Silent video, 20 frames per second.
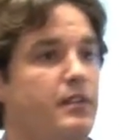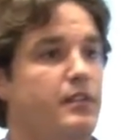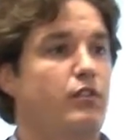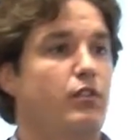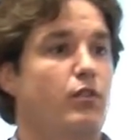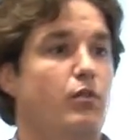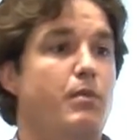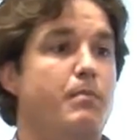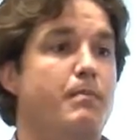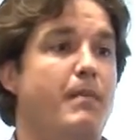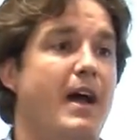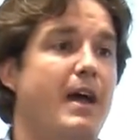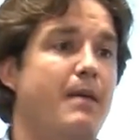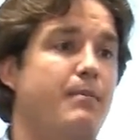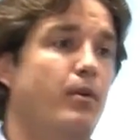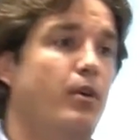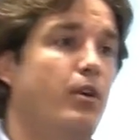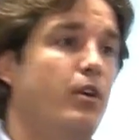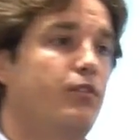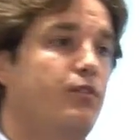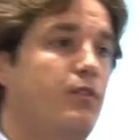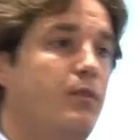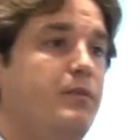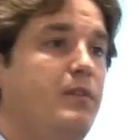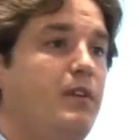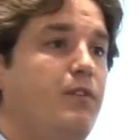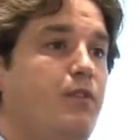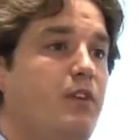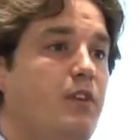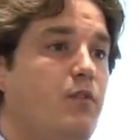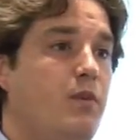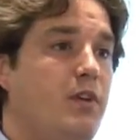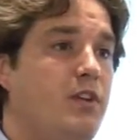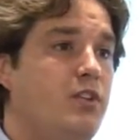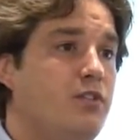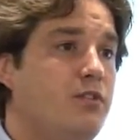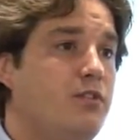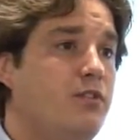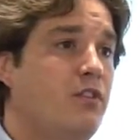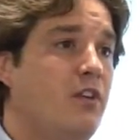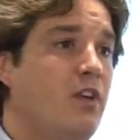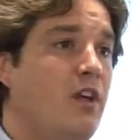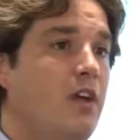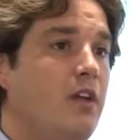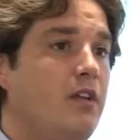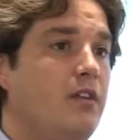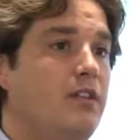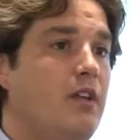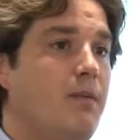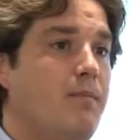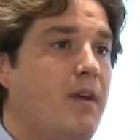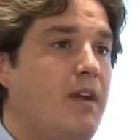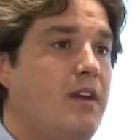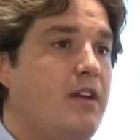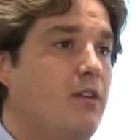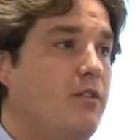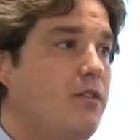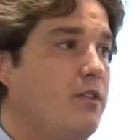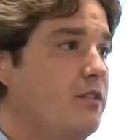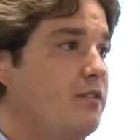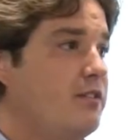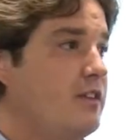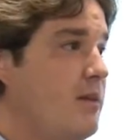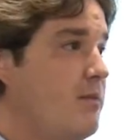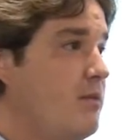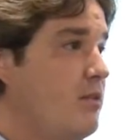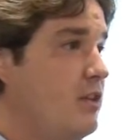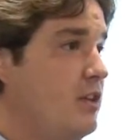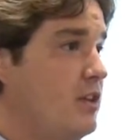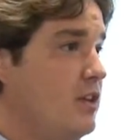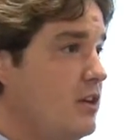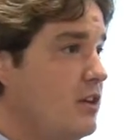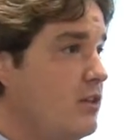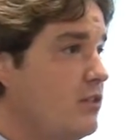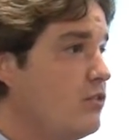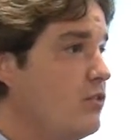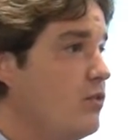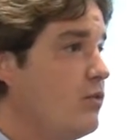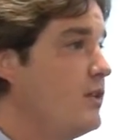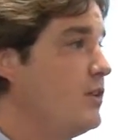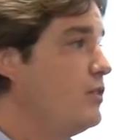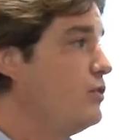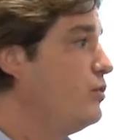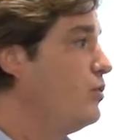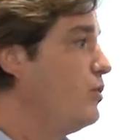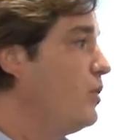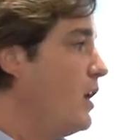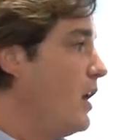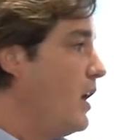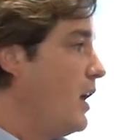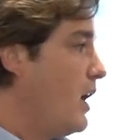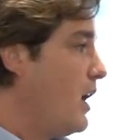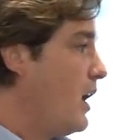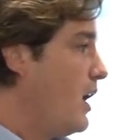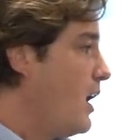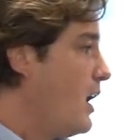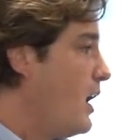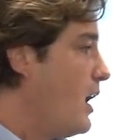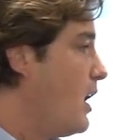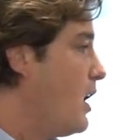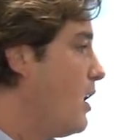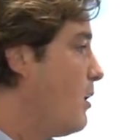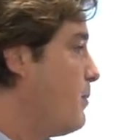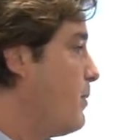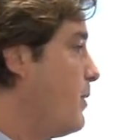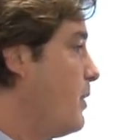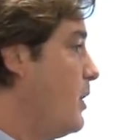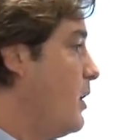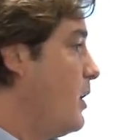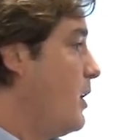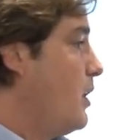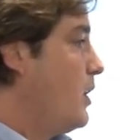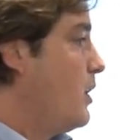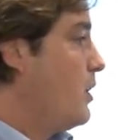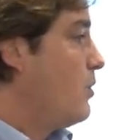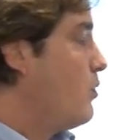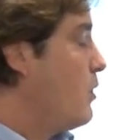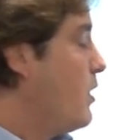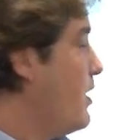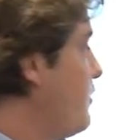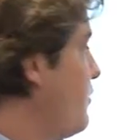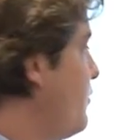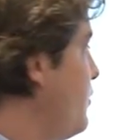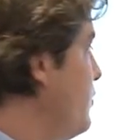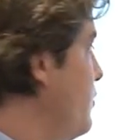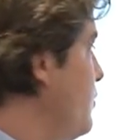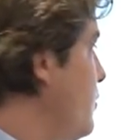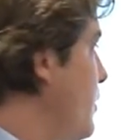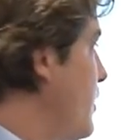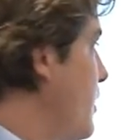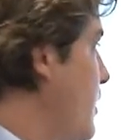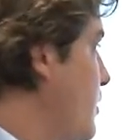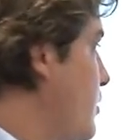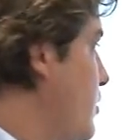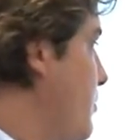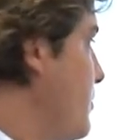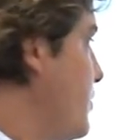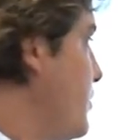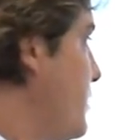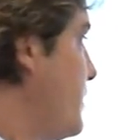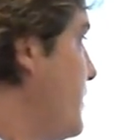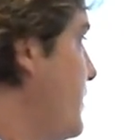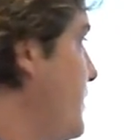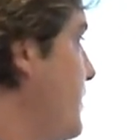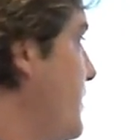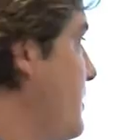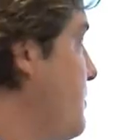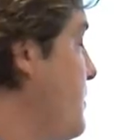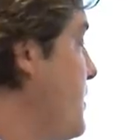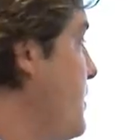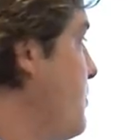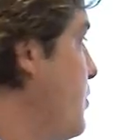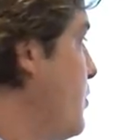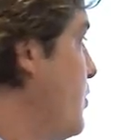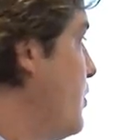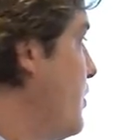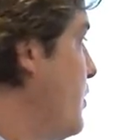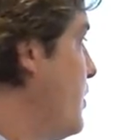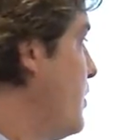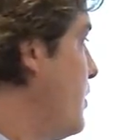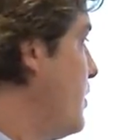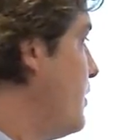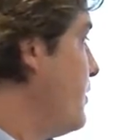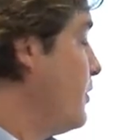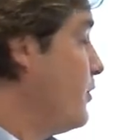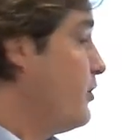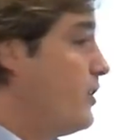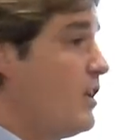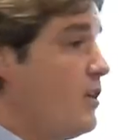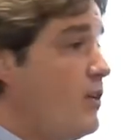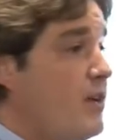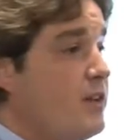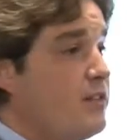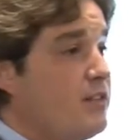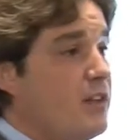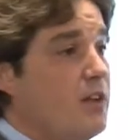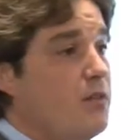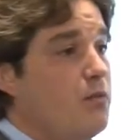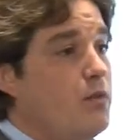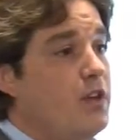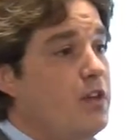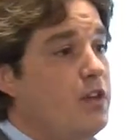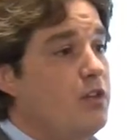So we buy products from different regions depending on the time of the year. So we do help quite a few uh, communities and people in those areas. And we